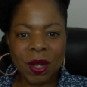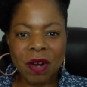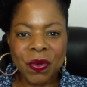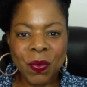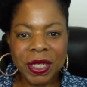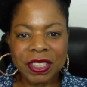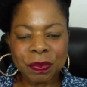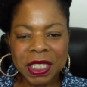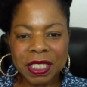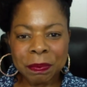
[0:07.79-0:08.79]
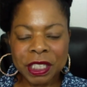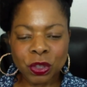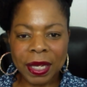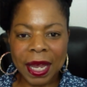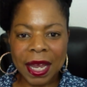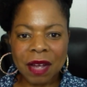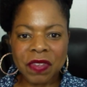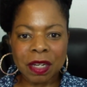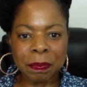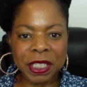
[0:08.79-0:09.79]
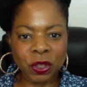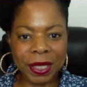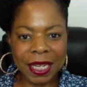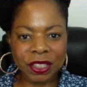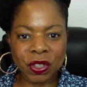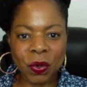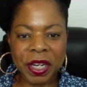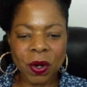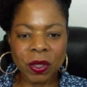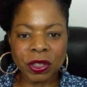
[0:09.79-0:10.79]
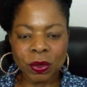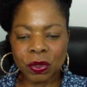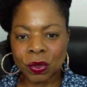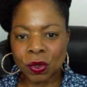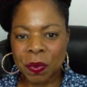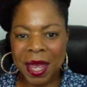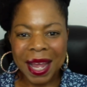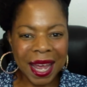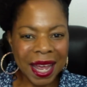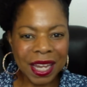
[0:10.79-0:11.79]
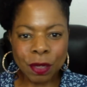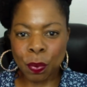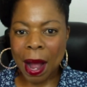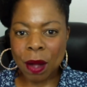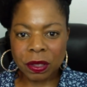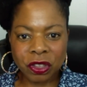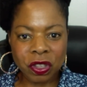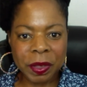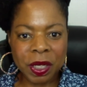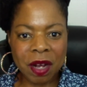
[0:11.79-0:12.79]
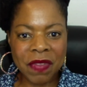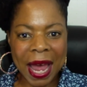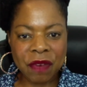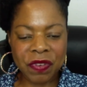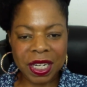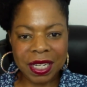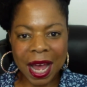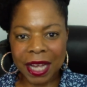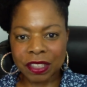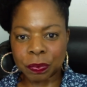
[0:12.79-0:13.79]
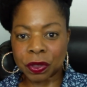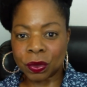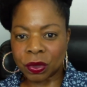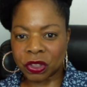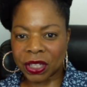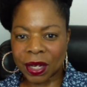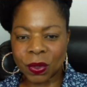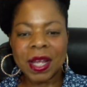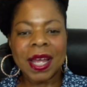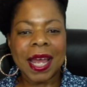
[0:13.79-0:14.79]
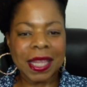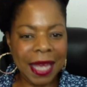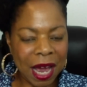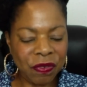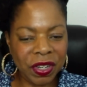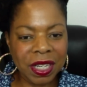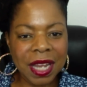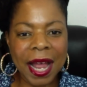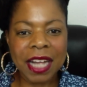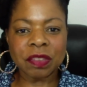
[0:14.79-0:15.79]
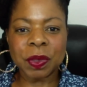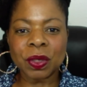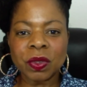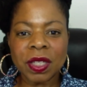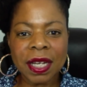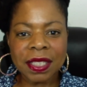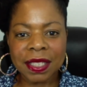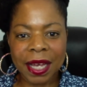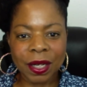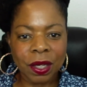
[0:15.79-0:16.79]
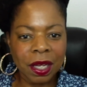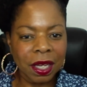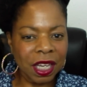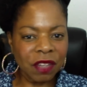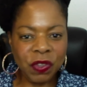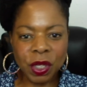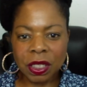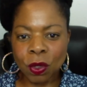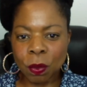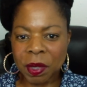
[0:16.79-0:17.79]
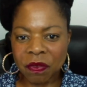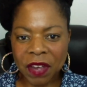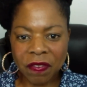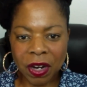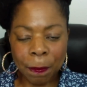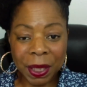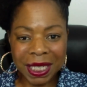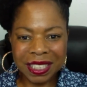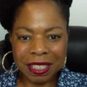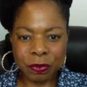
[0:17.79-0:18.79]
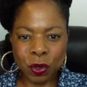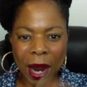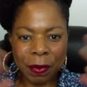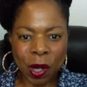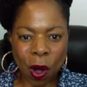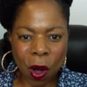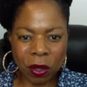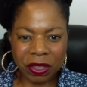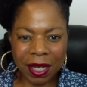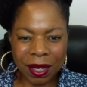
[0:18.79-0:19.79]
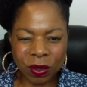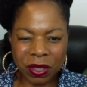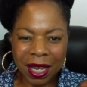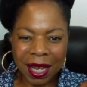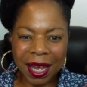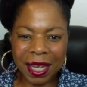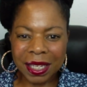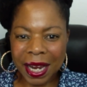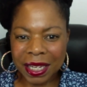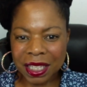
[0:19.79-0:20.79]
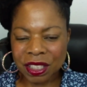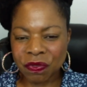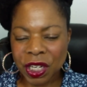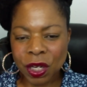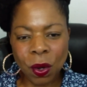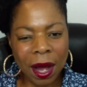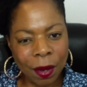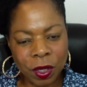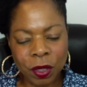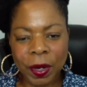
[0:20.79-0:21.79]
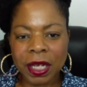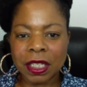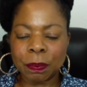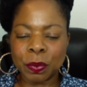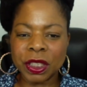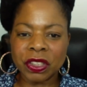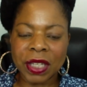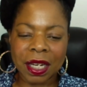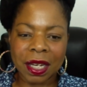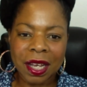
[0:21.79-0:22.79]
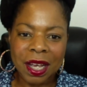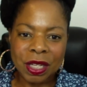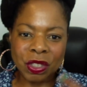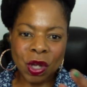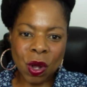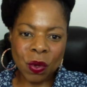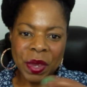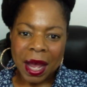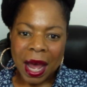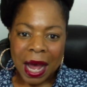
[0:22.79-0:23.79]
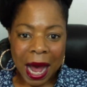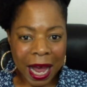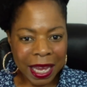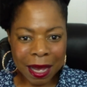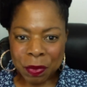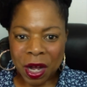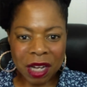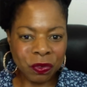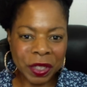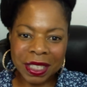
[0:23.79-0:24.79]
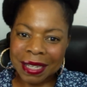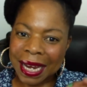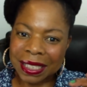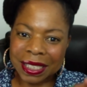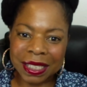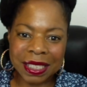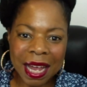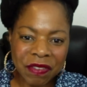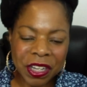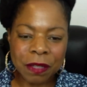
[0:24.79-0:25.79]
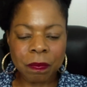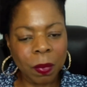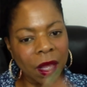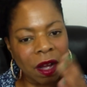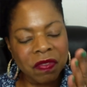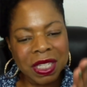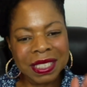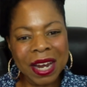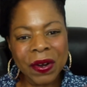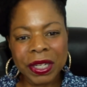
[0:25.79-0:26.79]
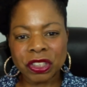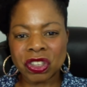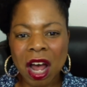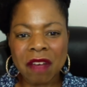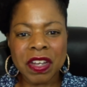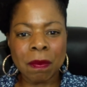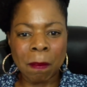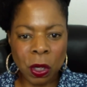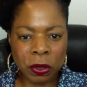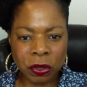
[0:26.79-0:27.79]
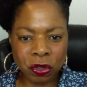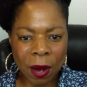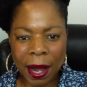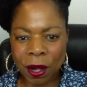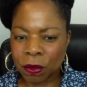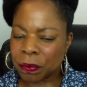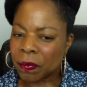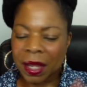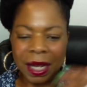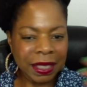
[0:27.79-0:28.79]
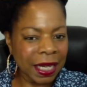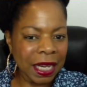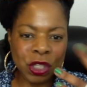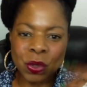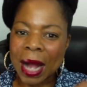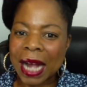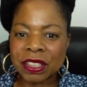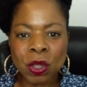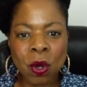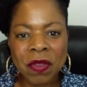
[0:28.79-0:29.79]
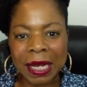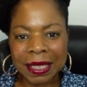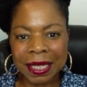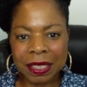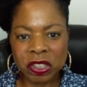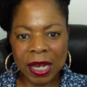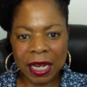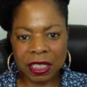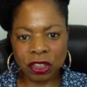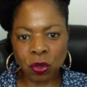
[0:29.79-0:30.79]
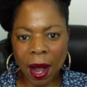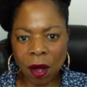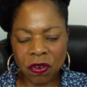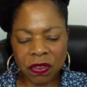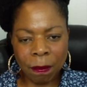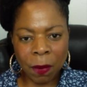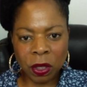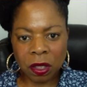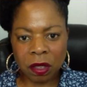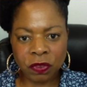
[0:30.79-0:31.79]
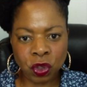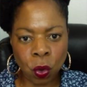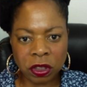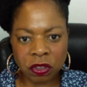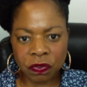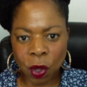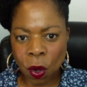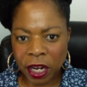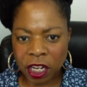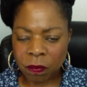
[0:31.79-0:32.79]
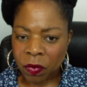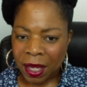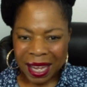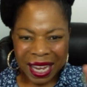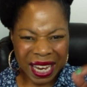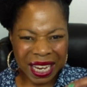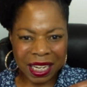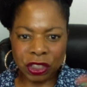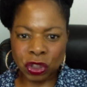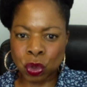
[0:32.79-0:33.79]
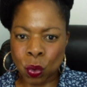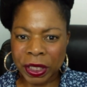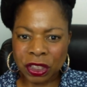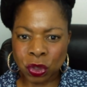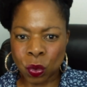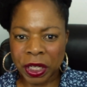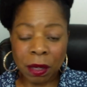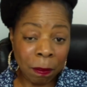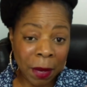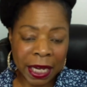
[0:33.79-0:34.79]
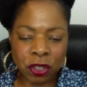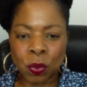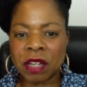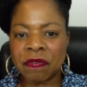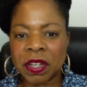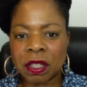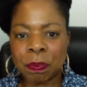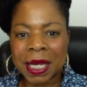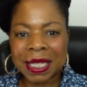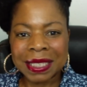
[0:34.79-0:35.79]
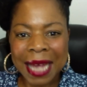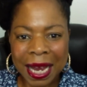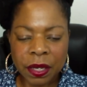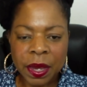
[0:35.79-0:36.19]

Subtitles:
everyone. It's me, Demetra Kaye of the Demetra Kaye Show here on YouTube and a proud contributor of the African Diaspora News Channel and the African Diaspora News Insider. If you can do me a favor and please subscribe to all channels and like this video, I will greatly appreciate it. So I am covering day 7 of the Derek Chauvin murder trial. Again, you guys know that he is standing trial for the murder of George Floyd in 2020, May 25th to be exact.